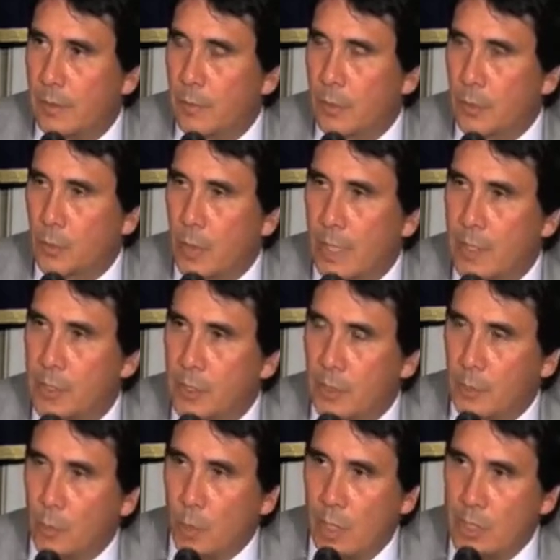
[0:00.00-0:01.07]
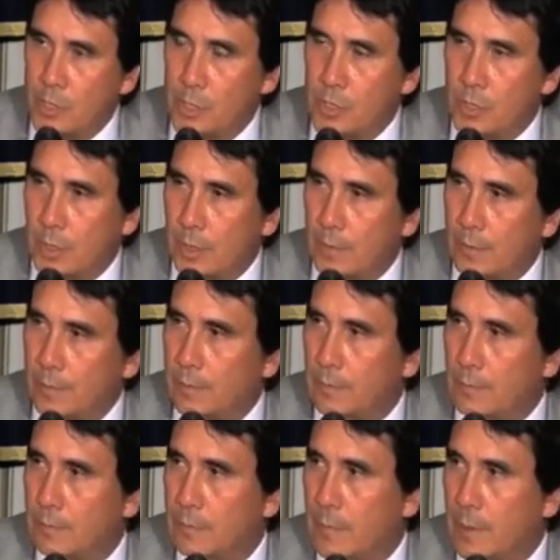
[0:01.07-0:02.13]
was waging in Washington
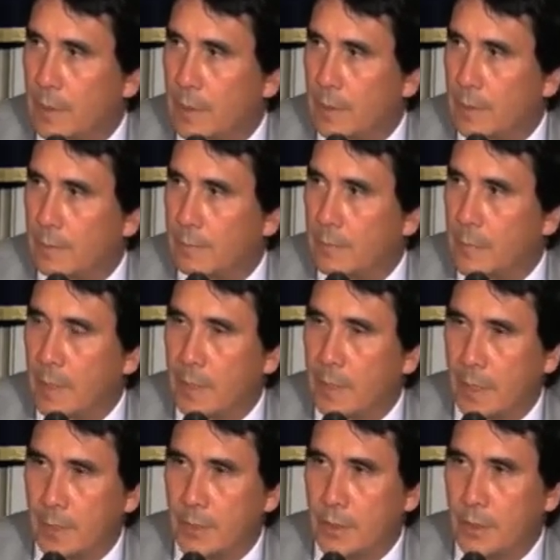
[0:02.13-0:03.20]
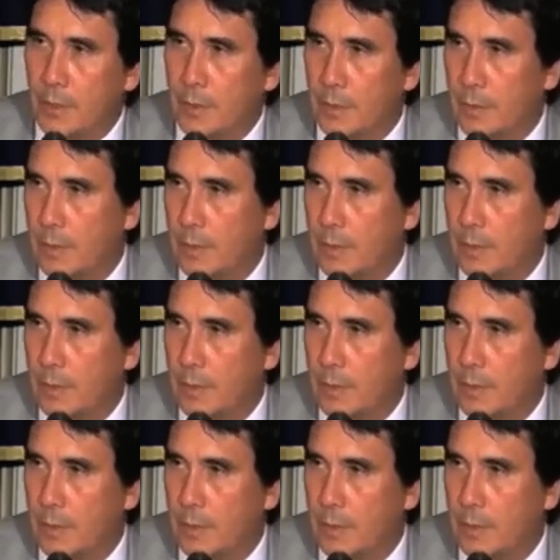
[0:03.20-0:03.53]
against